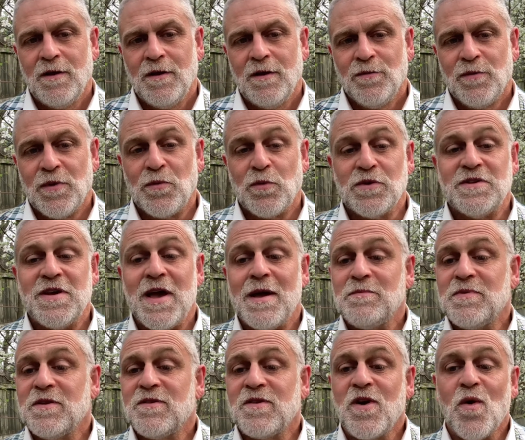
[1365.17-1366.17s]
when we're
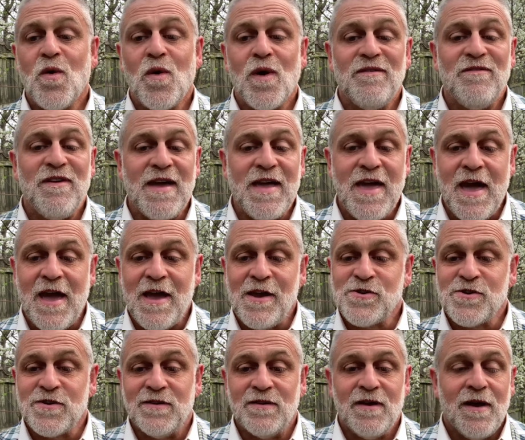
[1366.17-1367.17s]
tempted to go on
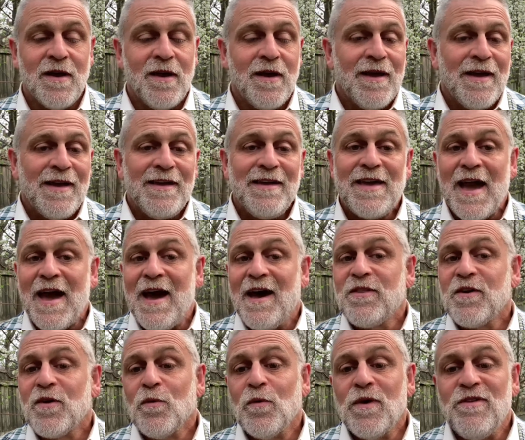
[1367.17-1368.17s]
vacation,
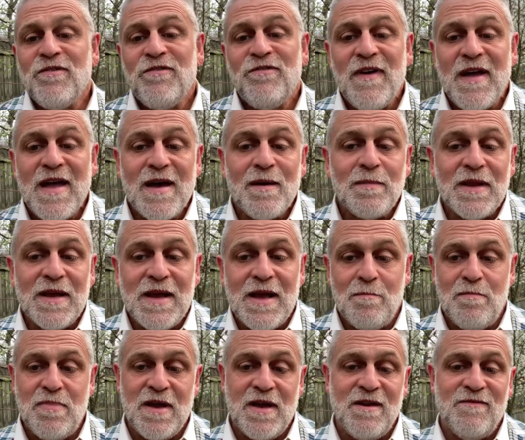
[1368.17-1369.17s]
gather with family at
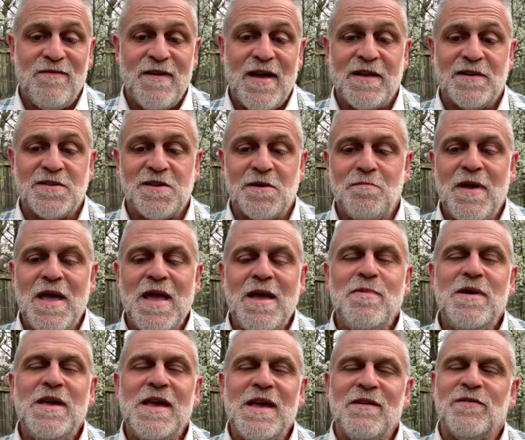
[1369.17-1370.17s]
big events, and
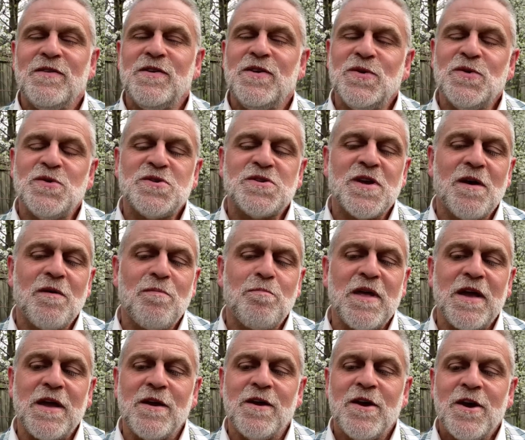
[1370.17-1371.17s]
maybe even do
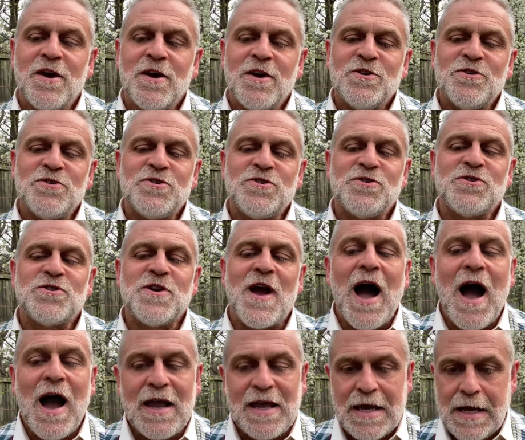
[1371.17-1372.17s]
something
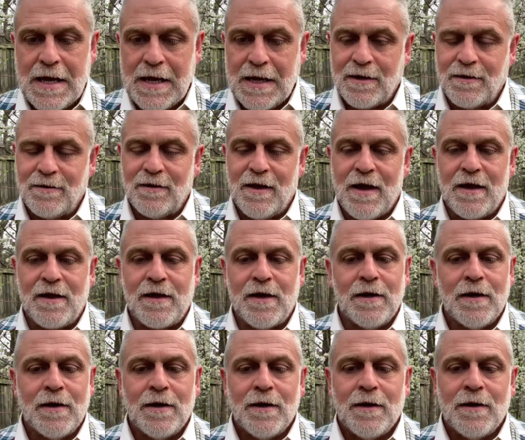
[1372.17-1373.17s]
shocking like
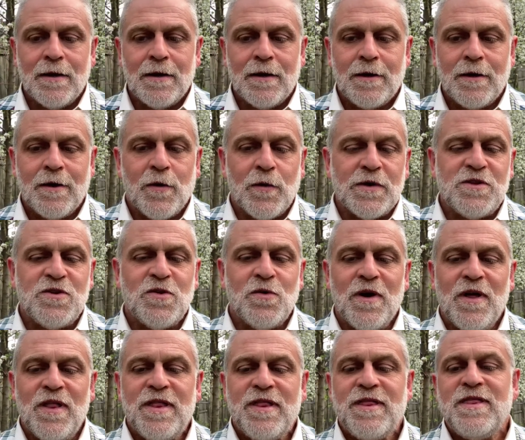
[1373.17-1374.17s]
going to a
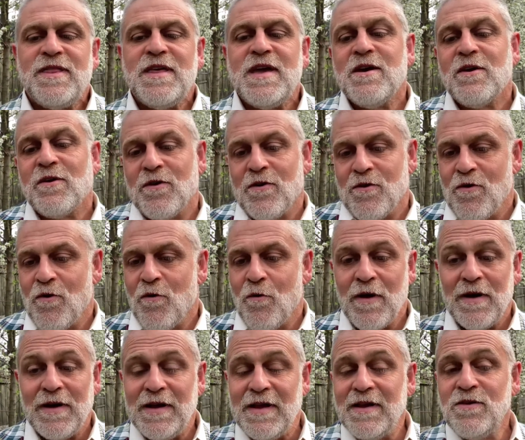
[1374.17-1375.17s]
theater or
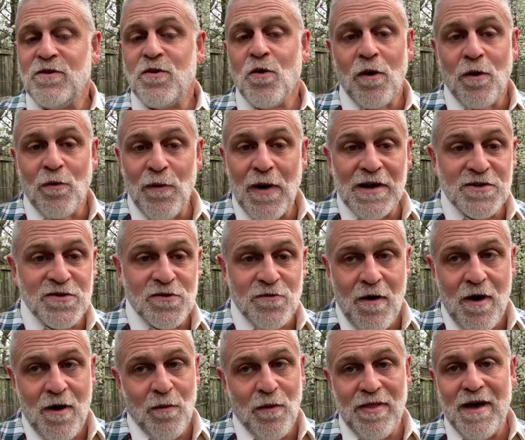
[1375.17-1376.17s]
an indoor
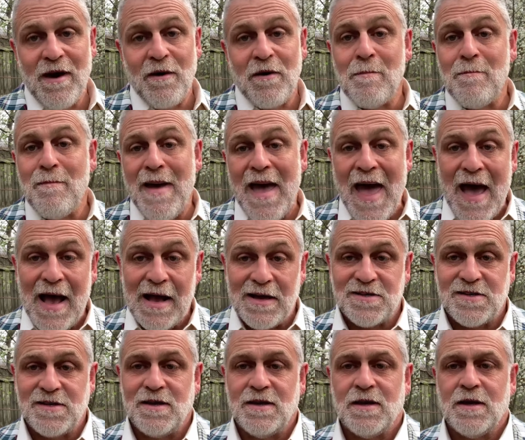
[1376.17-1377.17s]
restaurant without a mask.